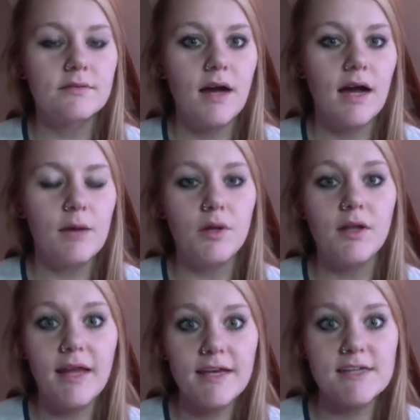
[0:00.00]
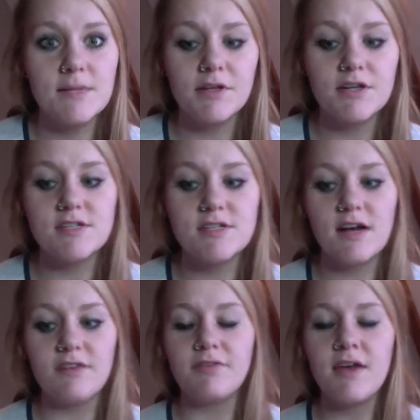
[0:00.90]
I will like some of their
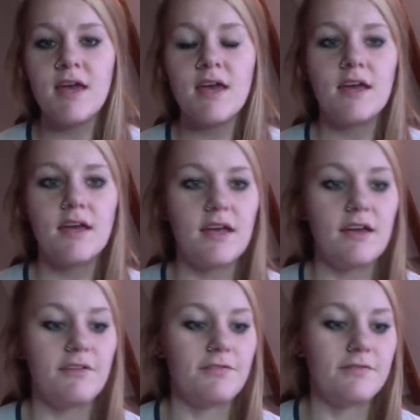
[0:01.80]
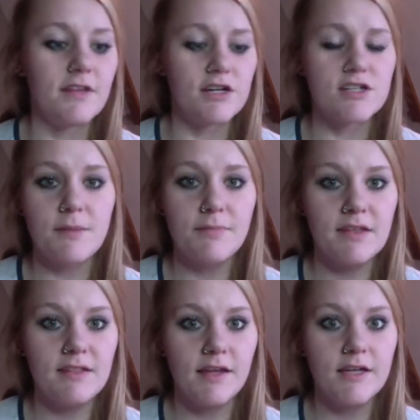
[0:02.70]
stuff. If there's
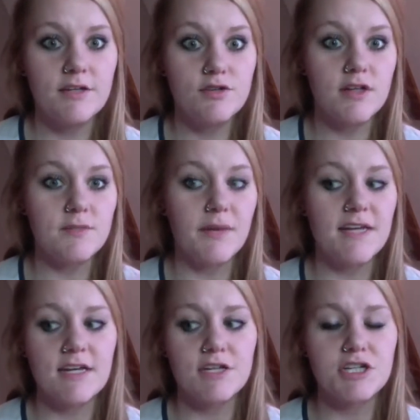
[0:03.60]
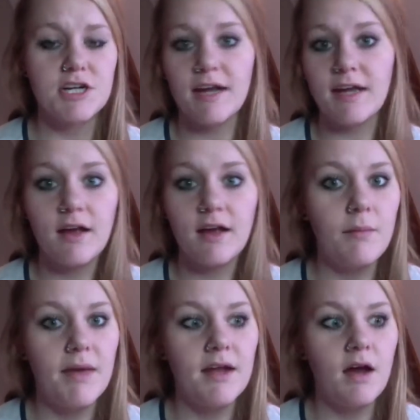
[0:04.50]
something that like draws my attention and I can
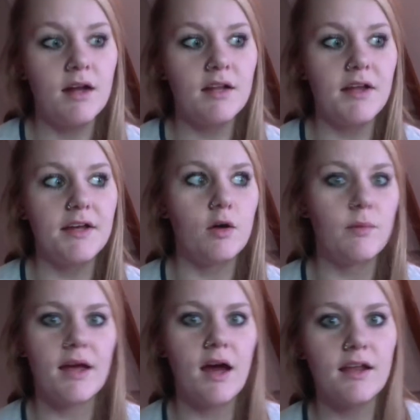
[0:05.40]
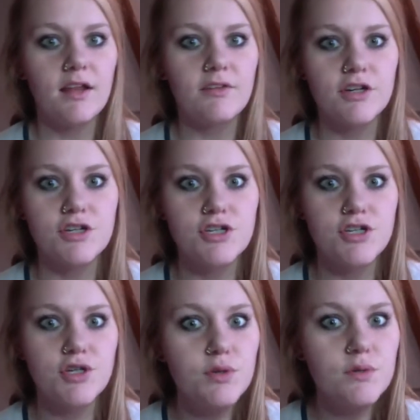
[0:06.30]
comment on it, like, oh my God, I love her
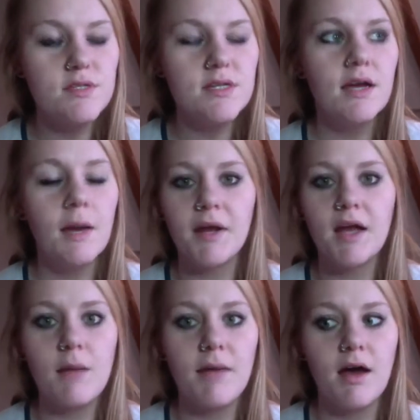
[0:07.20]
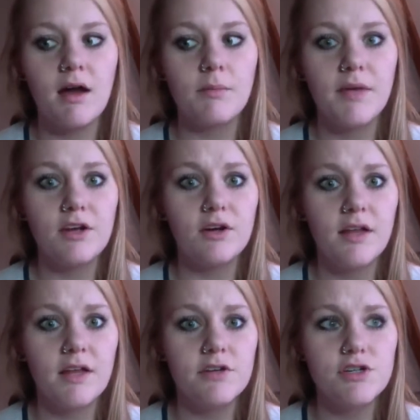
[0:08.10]
shoes, I'm going to comment on it. I'm like, girl, I
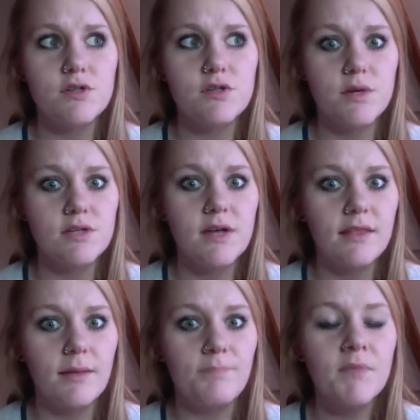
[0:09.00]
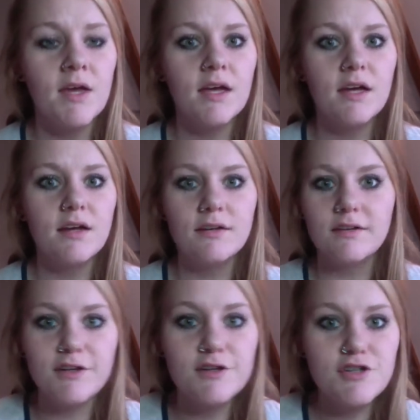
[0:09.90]
love your shoes. Where'd you get them?
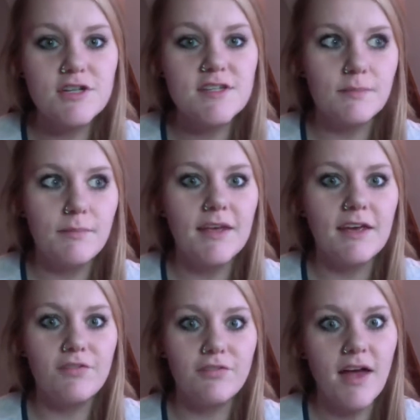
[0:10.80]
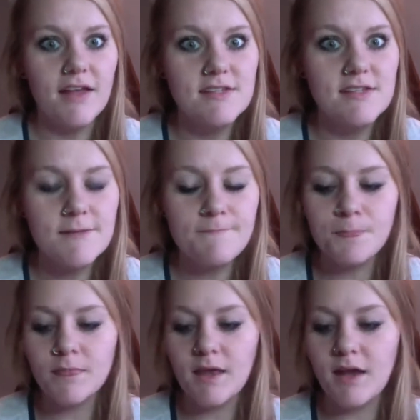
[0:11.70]
You're just making friends.
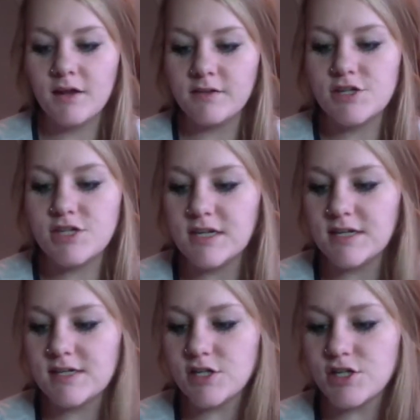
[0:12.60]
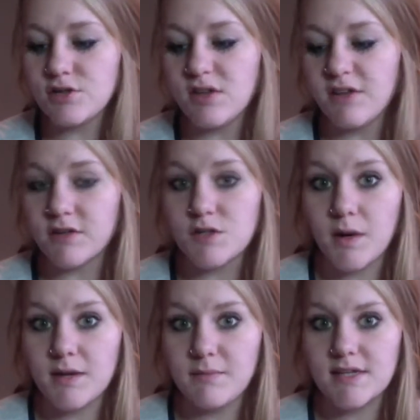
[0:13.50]
And on this sheet, it tells you to do that for
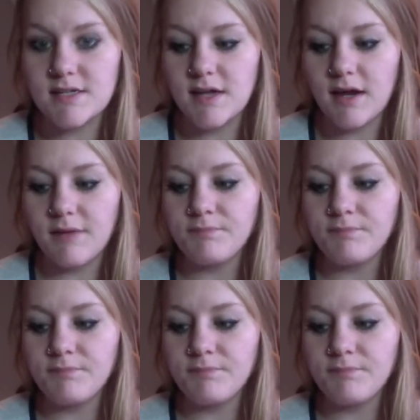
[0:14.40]
20 minutes a day.